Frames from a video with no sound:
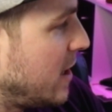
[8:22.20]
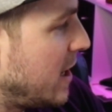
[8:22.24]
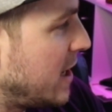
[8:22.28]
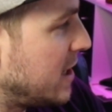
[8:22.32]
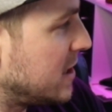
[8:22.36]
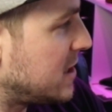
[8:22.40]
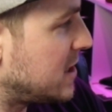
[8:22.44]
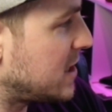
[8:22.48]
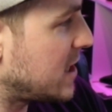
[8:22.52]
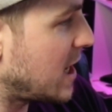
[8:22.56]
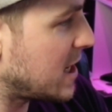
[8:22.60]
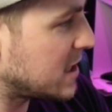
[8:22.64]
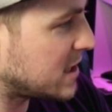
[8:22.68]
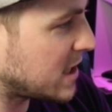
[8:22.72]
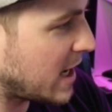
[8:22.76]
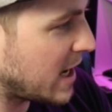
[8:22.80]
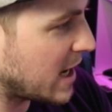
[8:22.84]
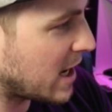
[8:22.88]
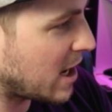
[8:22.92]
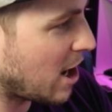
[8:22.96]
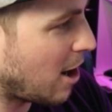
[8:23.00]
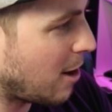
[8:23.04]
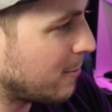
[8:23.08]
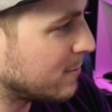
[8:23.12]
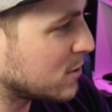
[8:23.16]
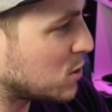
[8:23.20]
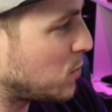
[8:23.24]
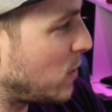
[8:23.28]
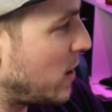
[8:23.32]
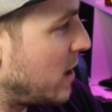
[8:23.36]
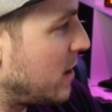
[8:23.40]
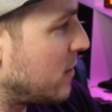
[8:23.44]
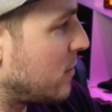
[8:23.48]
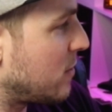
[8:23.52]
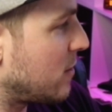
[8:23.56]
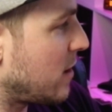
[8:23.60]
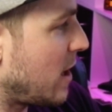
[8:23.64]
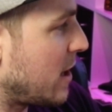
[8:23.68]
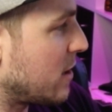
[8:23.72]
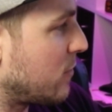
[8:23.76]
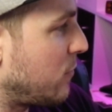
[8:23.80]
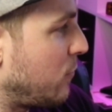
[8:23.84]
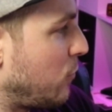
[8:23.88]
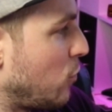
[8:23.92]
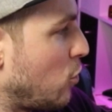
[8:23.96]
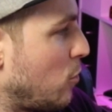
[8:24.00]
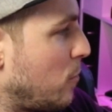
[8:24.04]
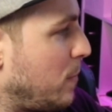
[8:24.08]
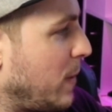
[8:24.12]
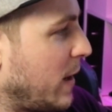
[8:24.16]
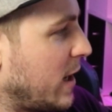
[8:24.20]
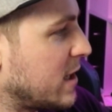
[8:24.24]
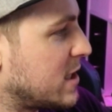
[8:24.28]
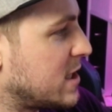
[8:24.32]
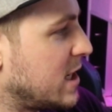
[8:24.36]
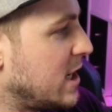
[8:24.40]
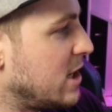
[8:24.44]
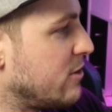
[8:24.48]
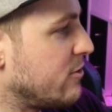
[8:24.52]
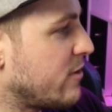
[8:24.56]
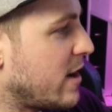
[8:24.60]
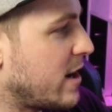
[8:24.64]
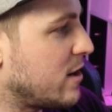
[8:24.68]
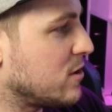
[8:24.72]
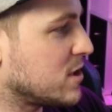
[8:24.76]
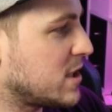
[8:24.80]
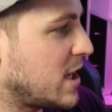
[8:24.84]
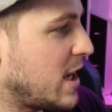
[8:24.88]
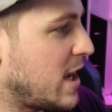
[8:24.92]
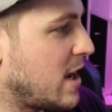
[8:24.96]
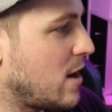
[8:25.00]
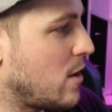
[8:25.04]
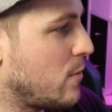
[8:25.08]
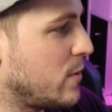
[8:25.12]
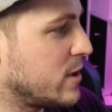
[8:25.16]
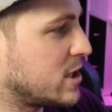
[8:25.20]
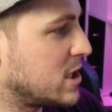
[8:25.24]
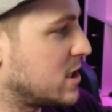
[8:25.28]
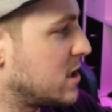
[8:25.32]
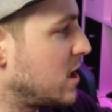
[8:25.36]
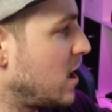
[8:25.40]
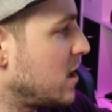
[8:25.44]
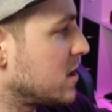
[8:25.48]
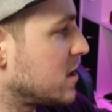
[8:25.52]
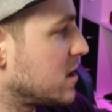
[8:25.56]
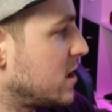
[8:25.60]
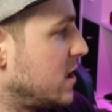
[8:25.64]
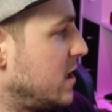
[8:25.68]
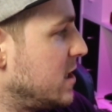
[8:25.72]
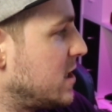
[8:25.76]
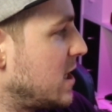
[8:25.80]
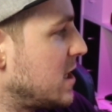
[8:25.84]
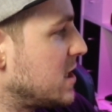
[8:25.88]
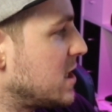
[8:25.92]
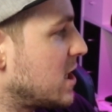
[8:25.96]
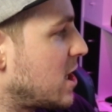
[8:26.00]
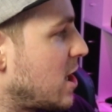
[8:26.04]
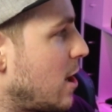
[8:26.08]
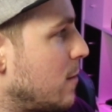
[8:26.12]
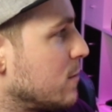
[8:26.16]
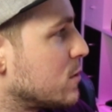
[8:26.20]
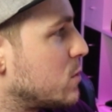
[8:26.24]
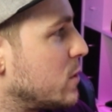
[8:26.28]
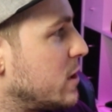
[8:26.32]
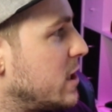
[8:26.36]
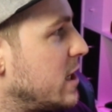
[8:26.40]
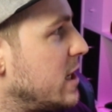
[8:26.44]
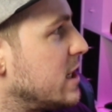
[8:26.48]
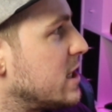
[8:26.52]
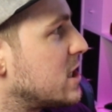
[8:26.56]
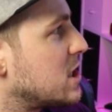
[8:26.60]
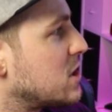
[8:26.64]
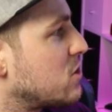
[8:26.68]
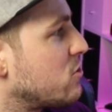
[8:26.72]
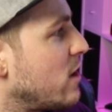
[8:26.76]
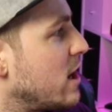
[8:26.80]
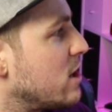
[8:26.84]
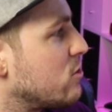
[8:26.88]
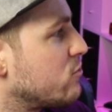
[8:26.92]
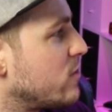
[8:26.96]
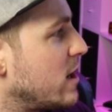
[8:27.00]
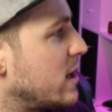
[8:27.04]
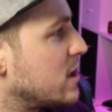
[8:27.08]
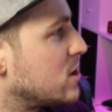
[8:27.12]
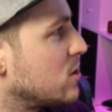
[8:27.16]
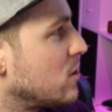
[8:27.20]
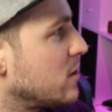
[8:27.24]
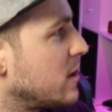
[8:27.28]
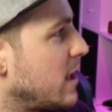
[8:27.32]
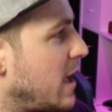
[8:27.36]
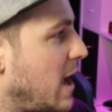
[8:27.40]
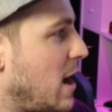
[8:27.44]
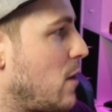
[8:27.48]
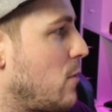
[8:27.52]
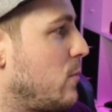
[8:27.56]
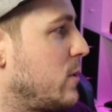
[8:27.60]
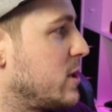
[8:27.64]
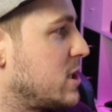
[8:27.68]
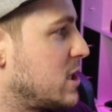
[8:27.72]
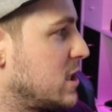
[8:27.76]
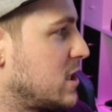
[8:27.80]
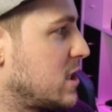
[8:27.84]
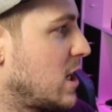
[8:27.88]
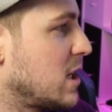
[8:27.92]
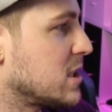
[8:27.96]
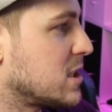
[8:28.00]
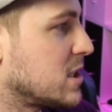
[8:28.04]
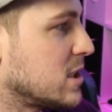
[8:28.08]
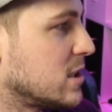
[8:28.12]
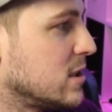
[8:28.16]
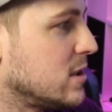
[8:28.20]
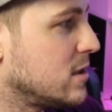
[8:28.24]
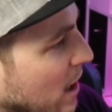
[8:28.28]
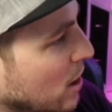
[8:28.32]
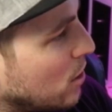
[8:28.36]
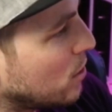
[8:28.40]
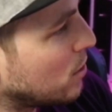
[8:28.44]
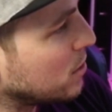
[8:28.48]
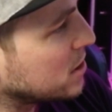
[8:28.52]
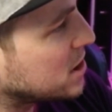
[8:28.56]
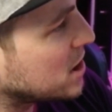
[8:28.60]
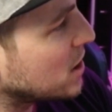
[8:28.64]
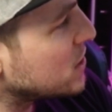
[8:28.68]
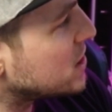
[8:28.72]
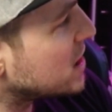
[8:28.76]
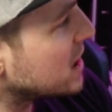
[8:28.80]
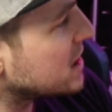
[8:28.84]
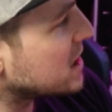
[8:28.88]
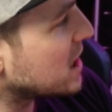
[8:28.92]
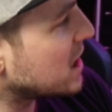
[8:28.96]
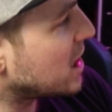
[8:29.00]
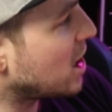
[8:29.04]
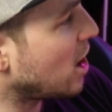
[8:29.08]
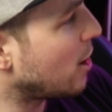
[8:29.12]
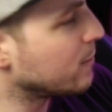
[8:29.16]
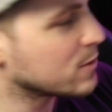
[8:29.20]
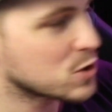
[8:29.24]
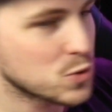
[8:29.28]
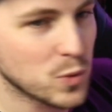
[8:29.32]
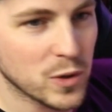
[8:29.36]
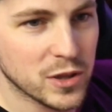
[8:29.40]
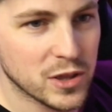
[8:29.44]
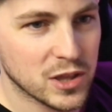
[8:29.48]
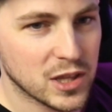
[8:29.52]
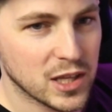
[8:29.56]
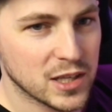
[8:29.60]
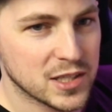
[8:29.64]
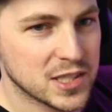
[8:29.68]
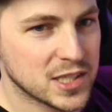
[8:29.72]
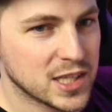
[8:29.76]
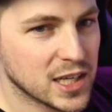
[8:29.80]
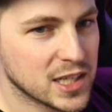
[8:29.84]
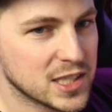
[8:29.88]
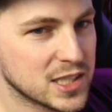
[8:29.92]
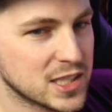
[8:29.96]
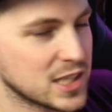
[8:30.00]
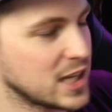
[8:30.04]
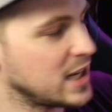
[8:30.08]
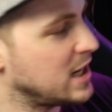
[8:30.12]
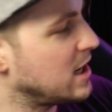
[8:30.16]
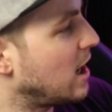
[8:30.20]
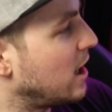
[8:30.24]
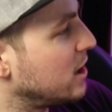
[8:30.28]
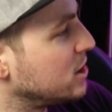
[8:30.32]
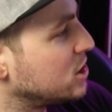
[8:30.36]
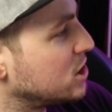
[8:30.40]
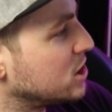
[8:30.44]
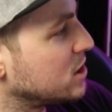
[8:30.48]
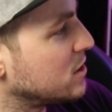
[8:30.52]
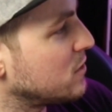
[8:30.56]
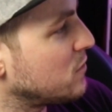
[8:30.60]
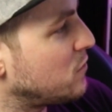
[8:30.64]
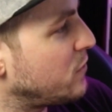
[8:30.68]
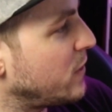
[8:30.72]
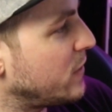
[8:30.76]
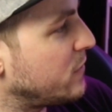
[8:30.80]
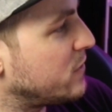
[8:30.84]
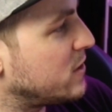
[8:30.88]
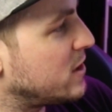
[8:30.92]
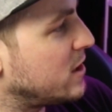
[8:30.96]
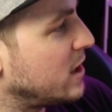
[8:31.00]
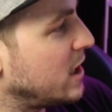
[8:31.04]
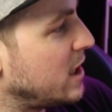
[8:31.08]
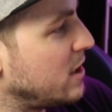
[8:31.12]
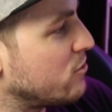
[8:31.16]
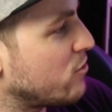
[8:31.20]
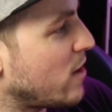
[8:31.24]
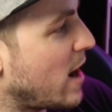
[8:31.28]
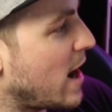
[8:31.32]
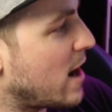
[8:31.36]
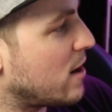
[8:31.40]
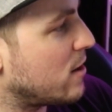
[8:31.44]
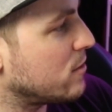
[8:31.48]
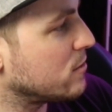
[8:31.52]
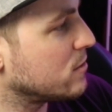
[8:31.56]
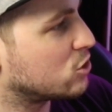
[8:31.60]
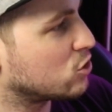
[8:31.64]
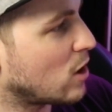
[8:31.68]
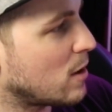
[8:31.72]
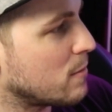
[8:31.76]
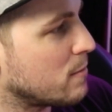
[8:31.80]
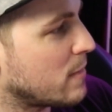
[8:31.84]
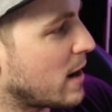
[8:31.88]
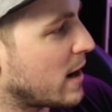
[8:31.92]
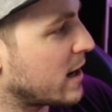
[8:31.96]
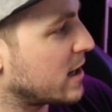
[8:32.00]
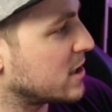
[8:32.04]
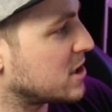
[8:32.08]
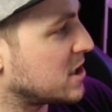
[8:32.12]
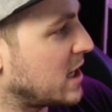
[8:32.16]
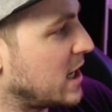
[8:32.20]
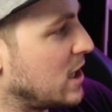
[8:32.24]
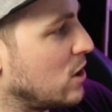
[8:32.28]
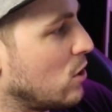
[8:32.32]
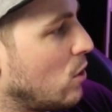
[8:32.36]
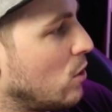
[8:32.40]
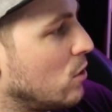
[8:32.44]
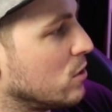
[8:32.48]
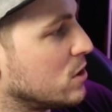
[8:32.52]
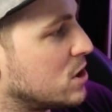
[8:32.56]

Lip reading: it says that it comes with like full Picatinny rails here, which it doesn't. It says it comes with the integrated red dot there, which it doesn't. It also says it comes with this 1650 round drum magazine or